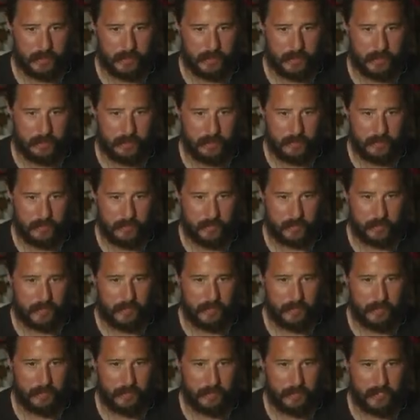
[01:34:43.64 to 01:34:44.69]
Oh, they're just
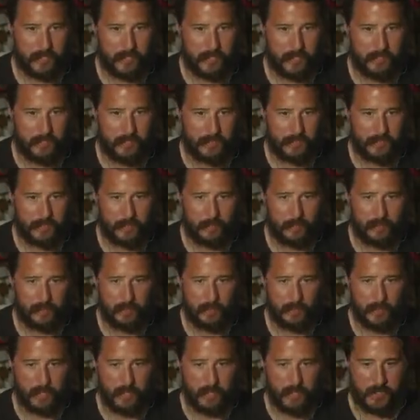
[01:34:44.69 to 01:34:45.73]
chipping away, chipping
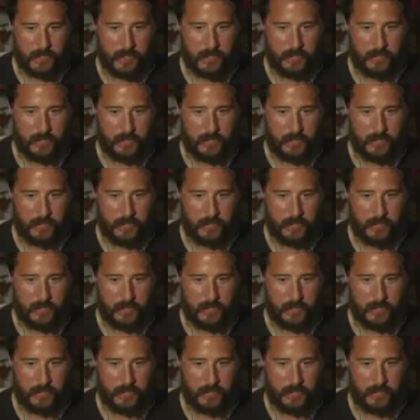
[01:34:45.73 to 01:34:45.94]
away.